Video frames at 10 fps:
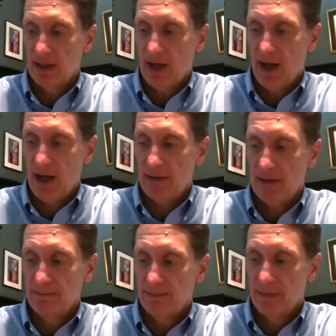
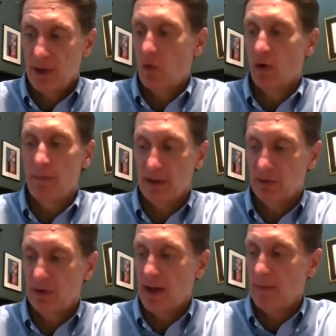that work
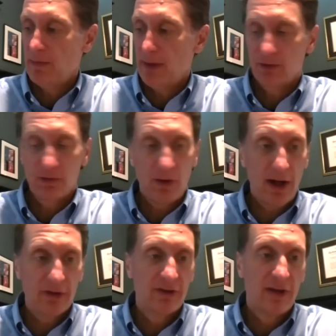best for them and best for
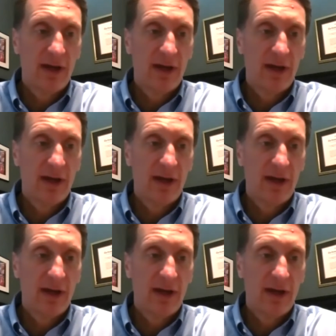us.